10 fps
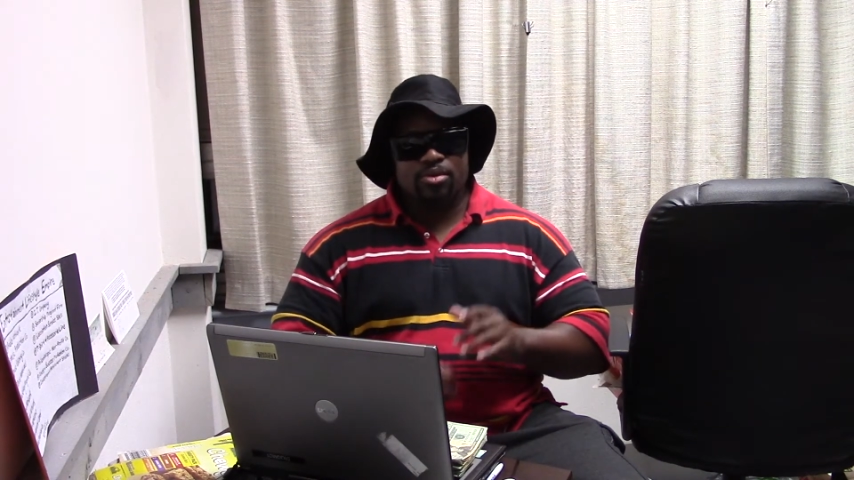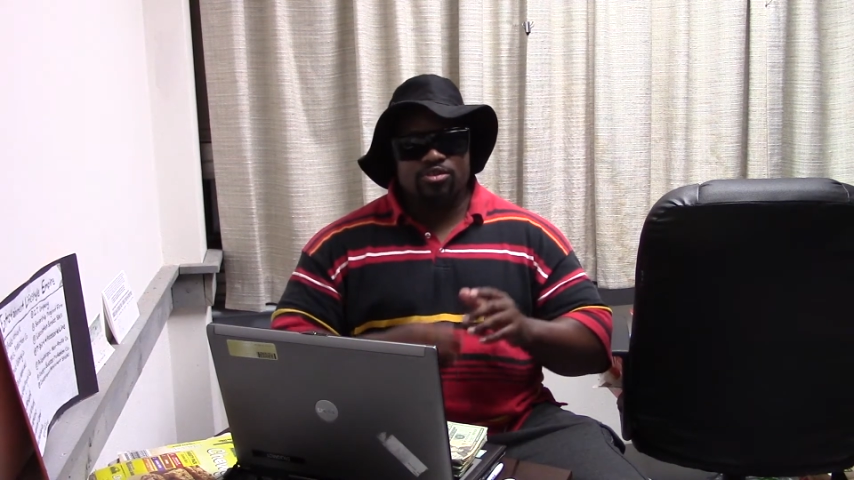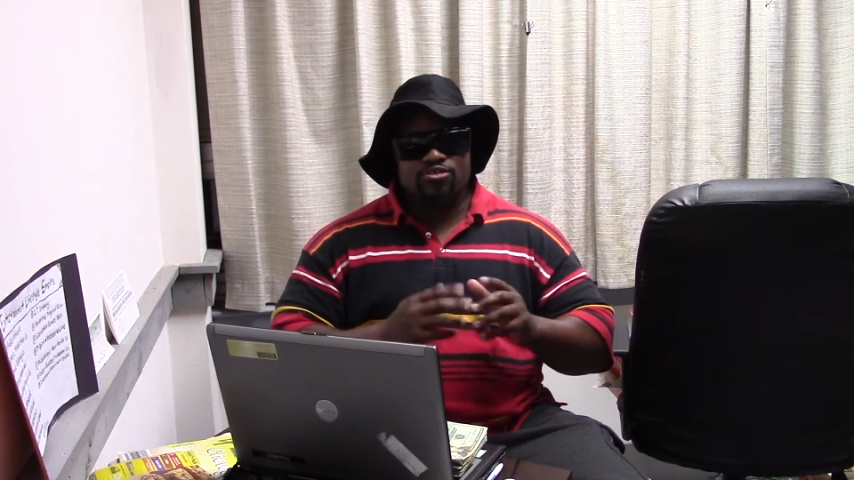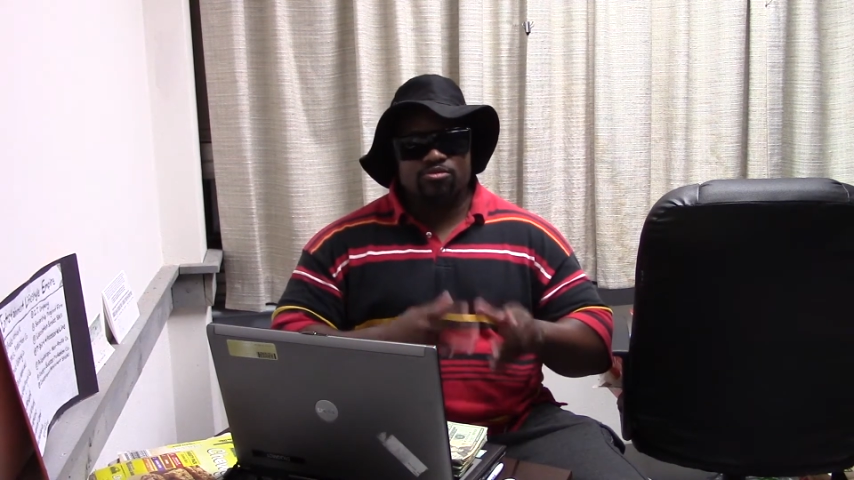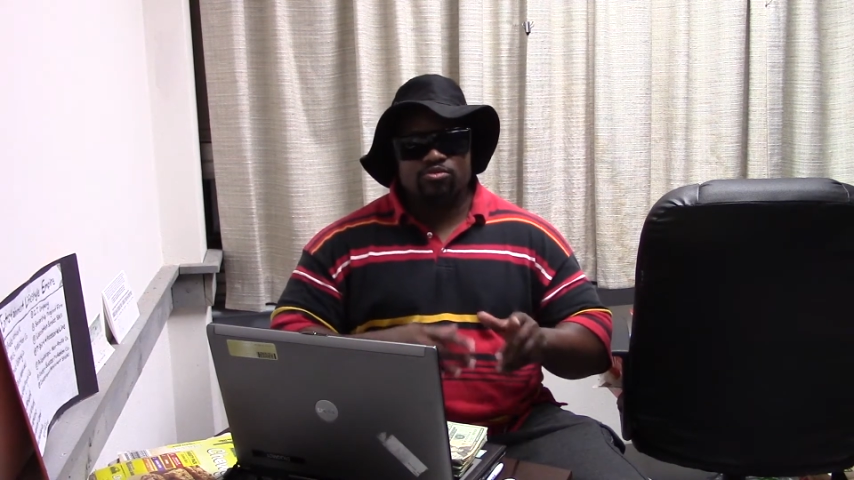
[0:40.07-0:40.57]
hit
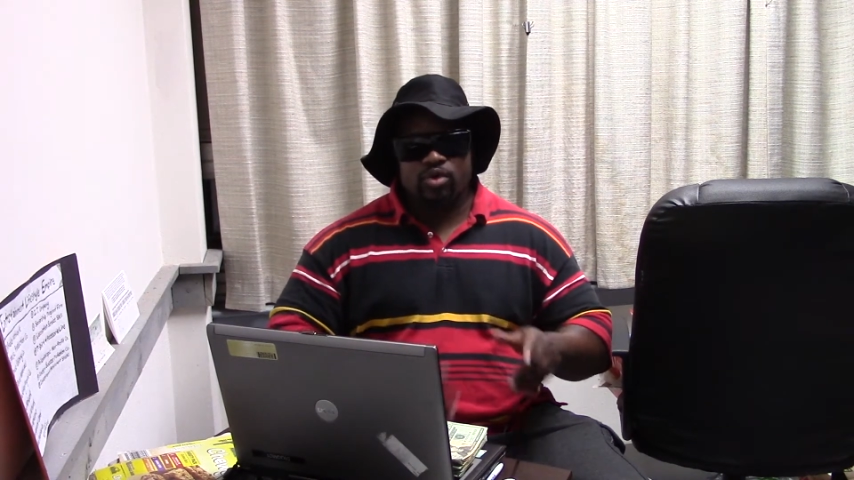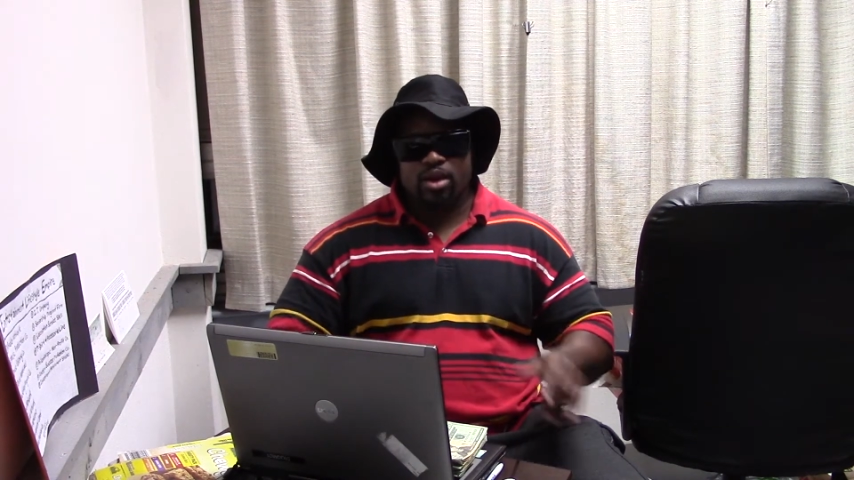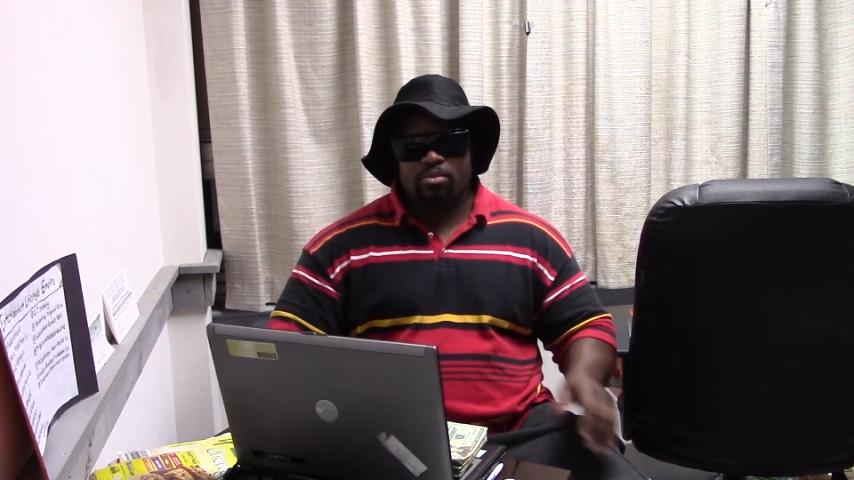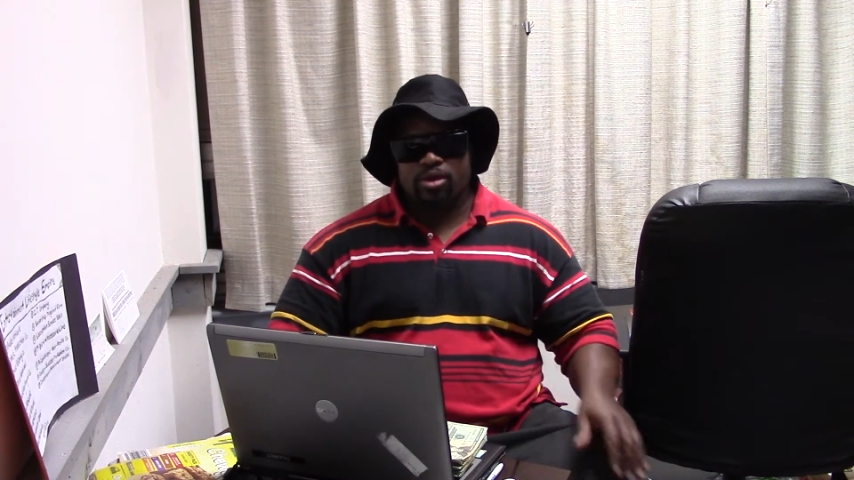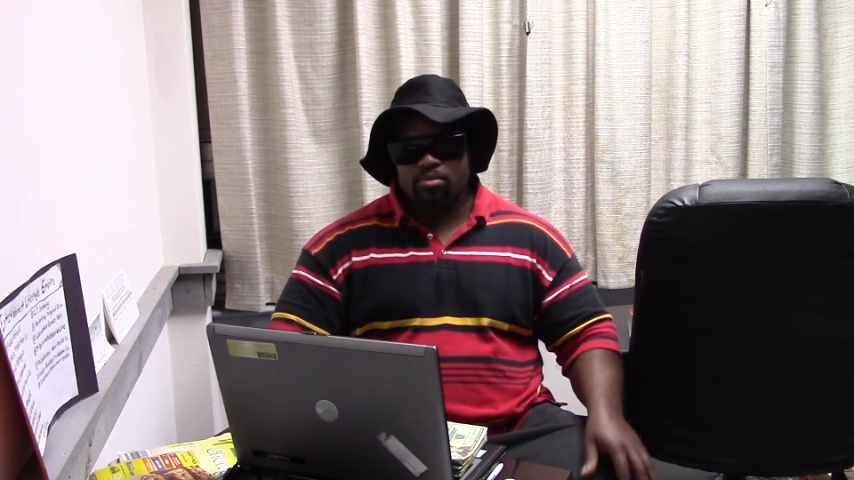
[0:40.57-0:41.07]
the
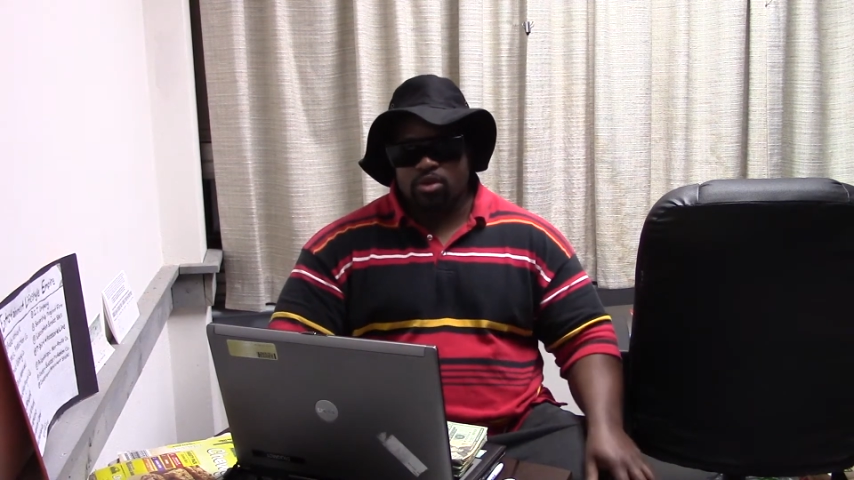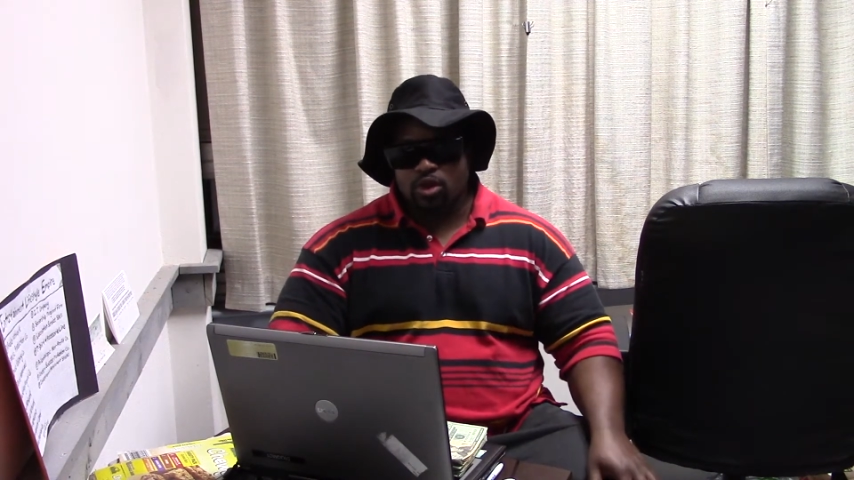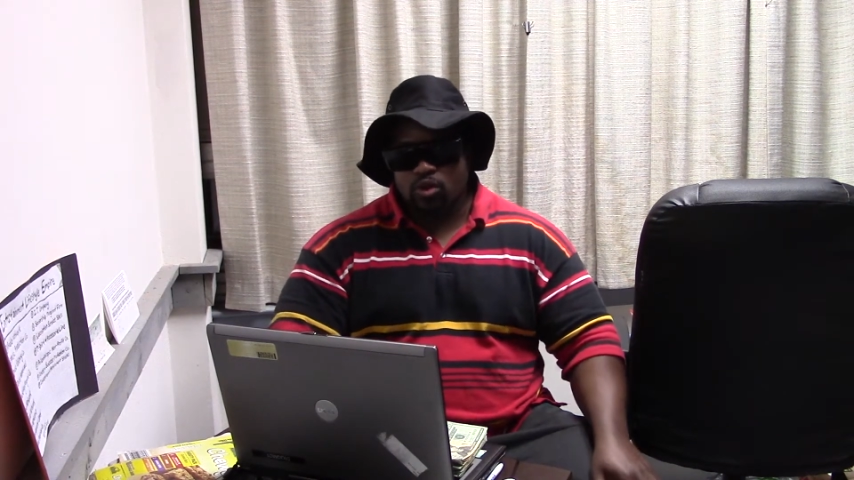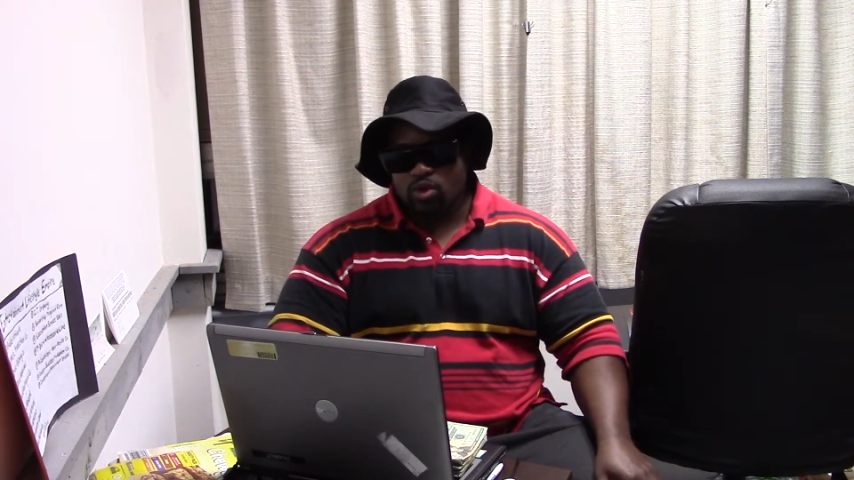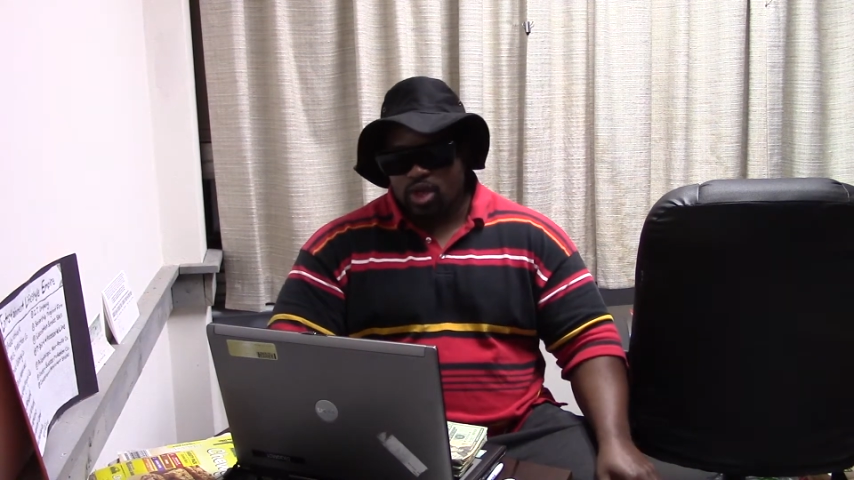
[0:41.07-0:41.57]
subscribe button
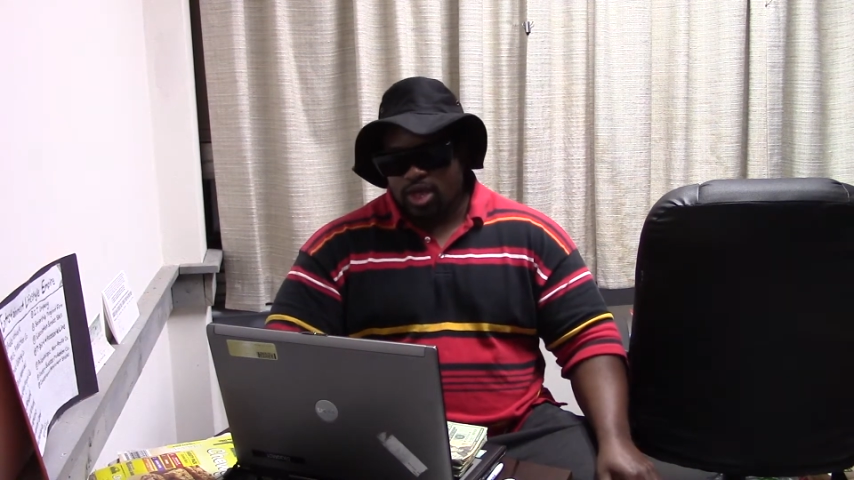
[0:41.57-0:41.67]
below.